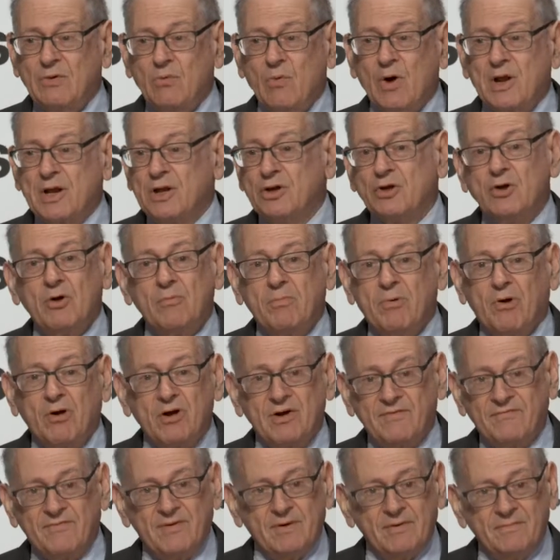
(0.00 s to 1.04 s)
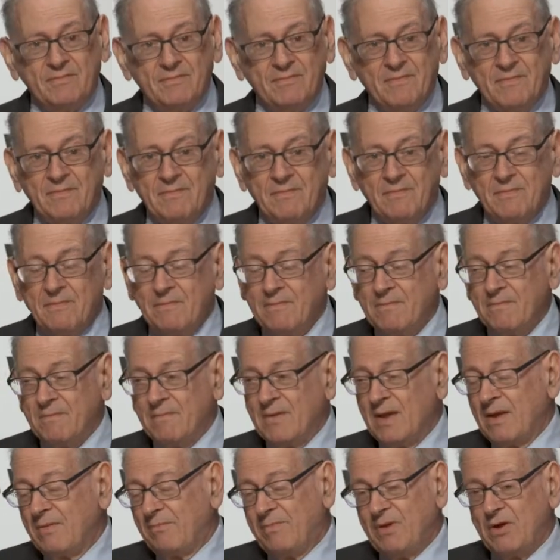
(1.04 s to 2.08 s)
wanted no part of it.
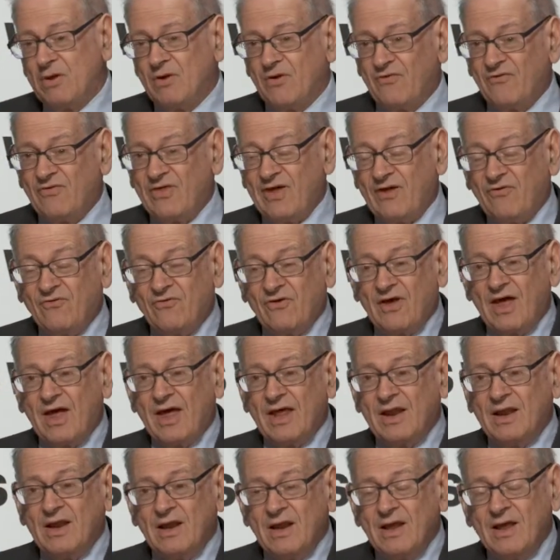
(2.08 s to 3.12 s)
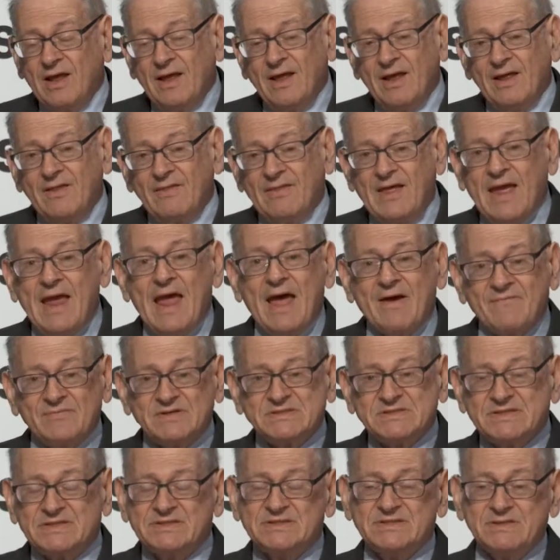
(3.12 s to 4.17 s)
Because they said they have a
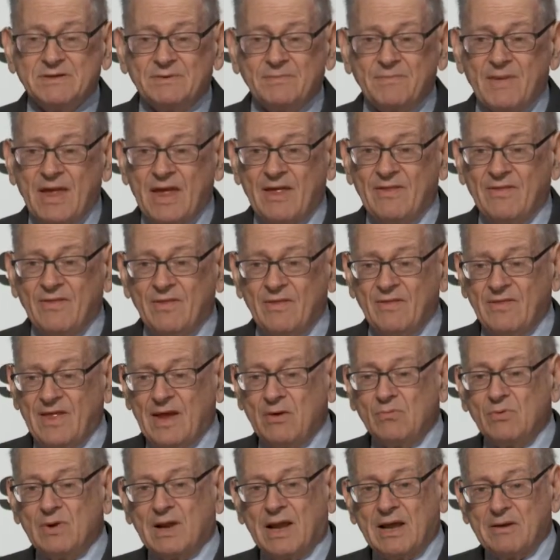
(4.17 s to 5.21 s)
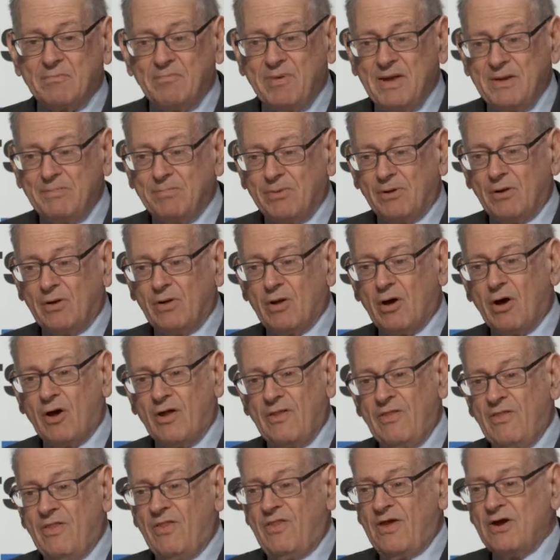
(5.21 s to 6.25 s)
system and they would like people
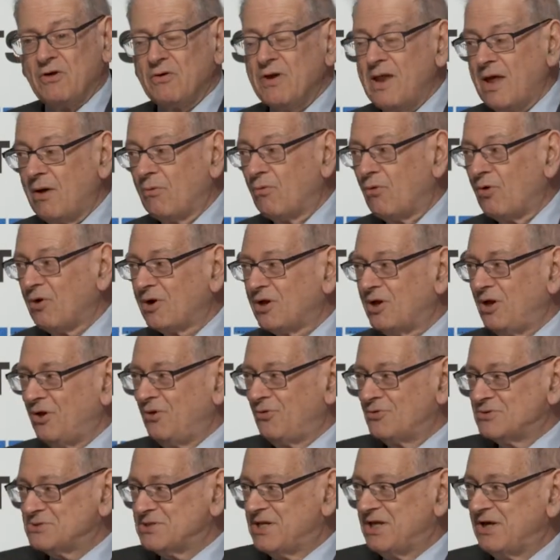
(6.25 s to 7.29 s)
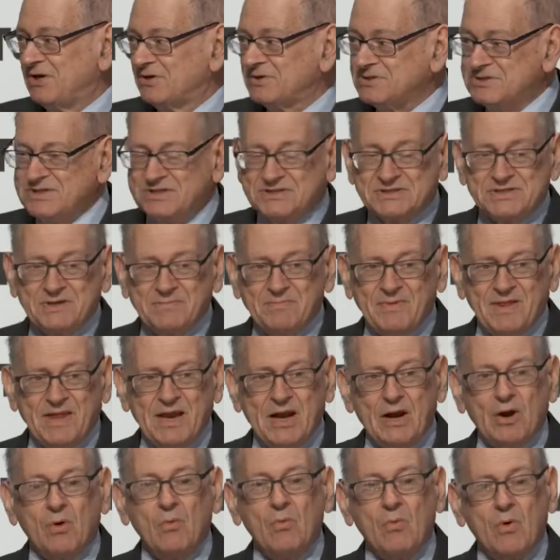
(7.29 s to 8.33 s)
on their network to use their system, and they
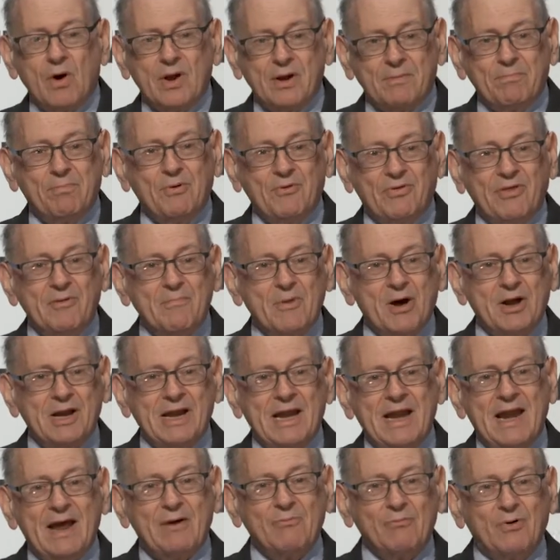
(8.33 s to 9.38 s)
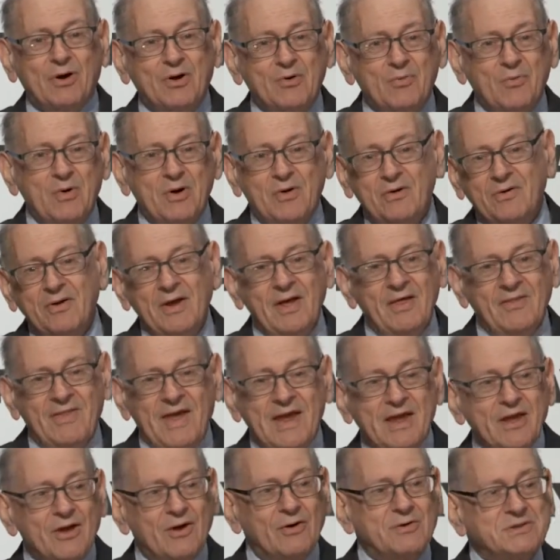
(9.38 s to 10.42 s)
don't want to put them on a network where they
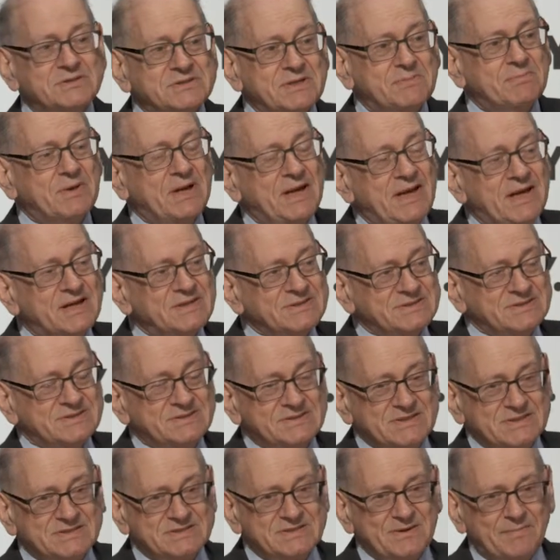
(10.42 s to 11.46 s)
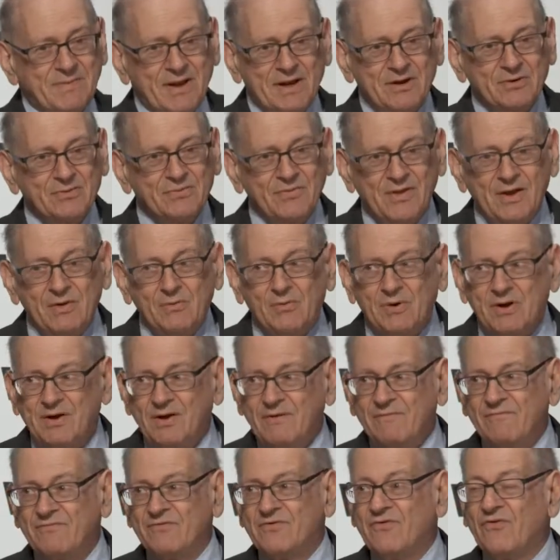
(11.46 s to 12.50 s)
can go to somebody else's system. They want
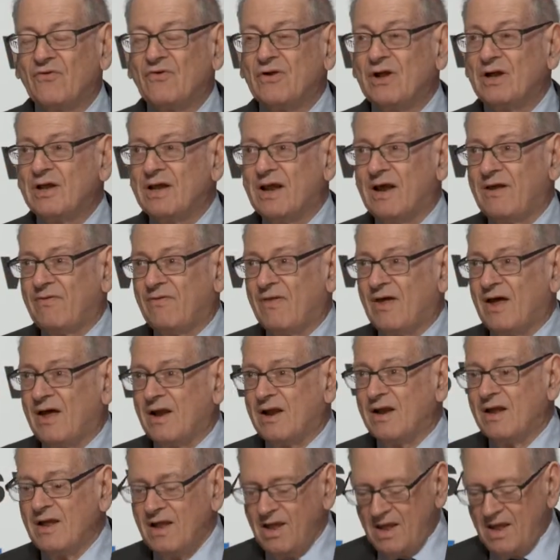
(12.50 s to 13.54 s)
to facilitate that.